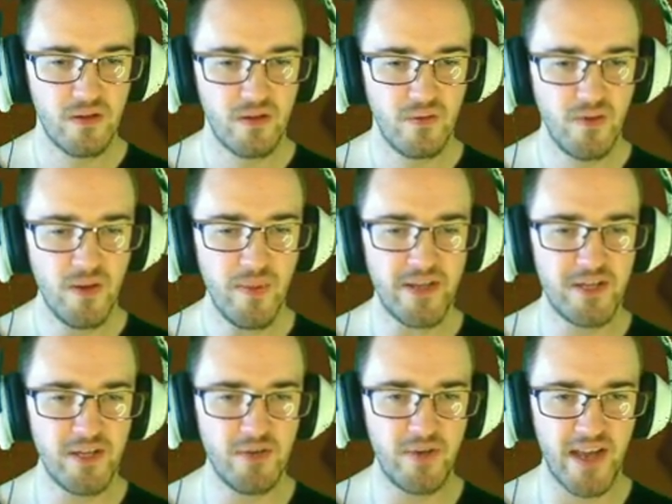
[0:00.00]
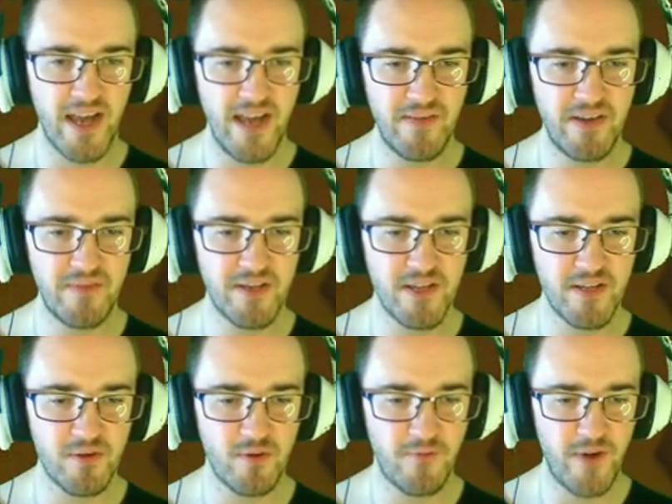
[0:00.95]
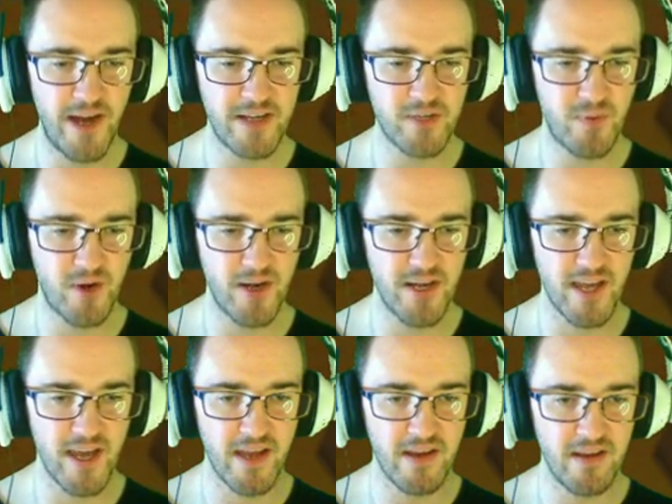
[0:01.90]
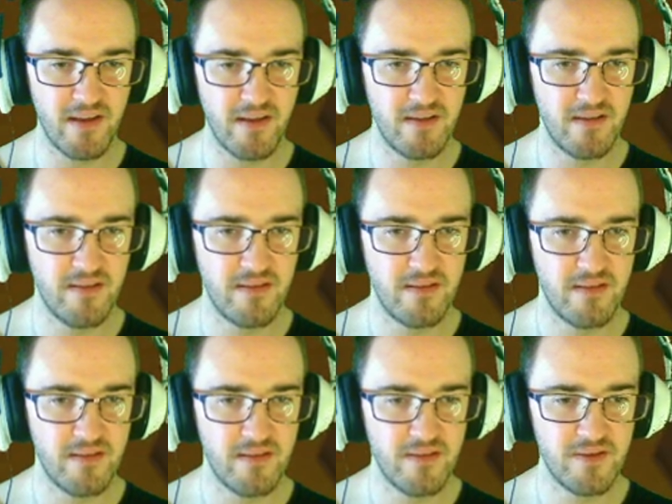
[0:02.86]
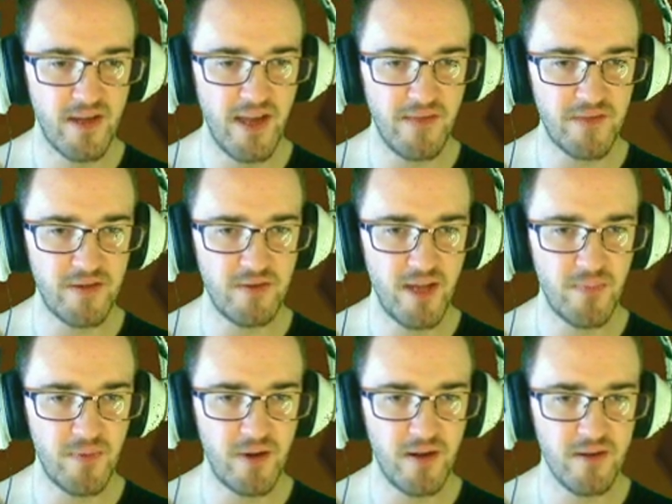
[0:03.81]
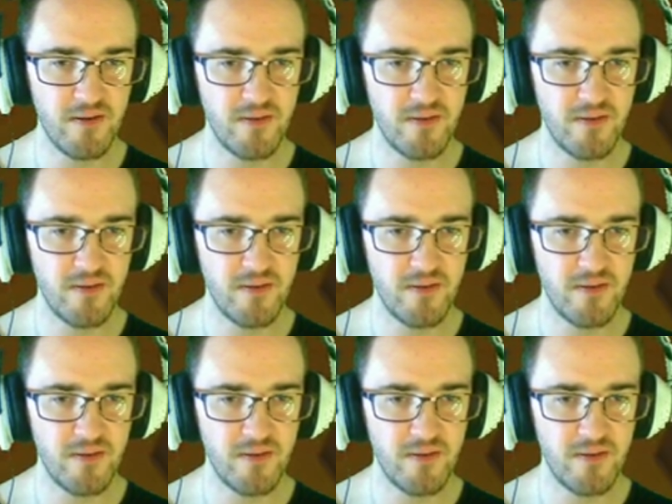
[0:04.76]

what am I doing? I haven't even done the refractor part yet. Do I have to do that part?